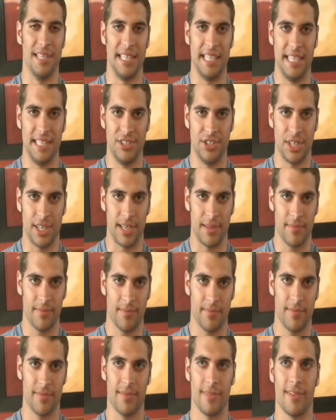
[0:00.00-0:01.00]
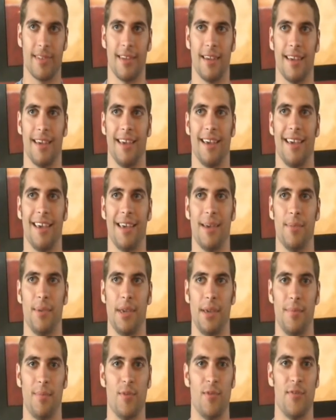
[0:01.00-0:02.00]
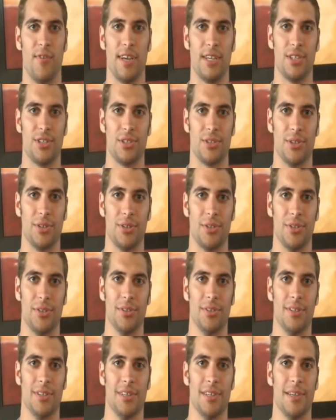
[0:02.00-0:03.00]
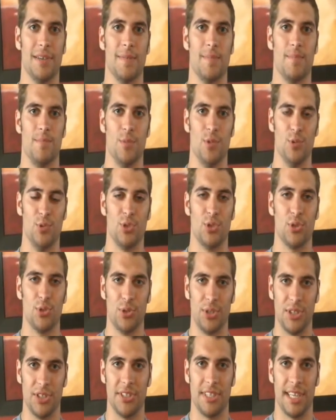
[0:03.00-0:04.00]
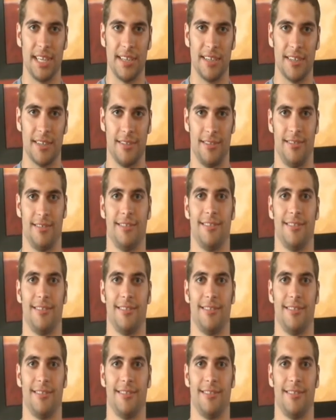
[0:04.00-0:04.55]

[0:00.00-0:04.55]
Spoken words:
a DJ, and I am a professional musical entertainer,